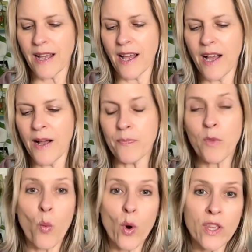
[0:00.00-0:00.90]

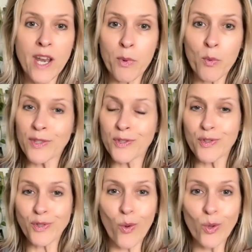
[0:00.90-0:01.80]
we're the #1
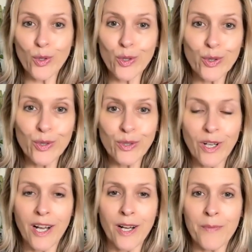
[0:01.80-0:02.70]
solar
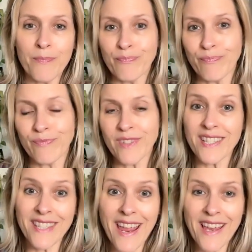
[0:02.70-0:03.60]

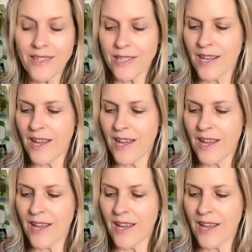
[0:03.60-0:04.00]
state.